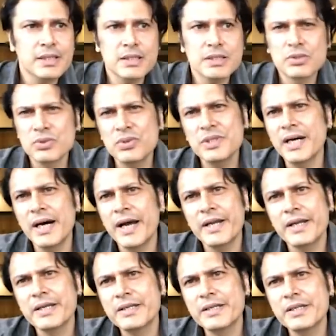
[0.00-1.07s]
no, yeah,
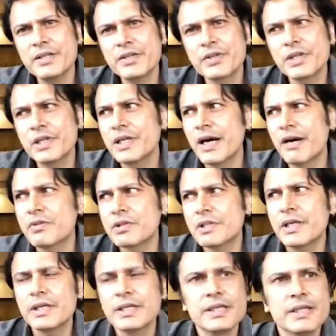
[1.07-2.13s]
it didn't really. I was
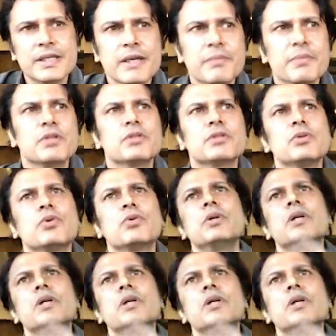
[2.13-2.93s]
like, okay, because the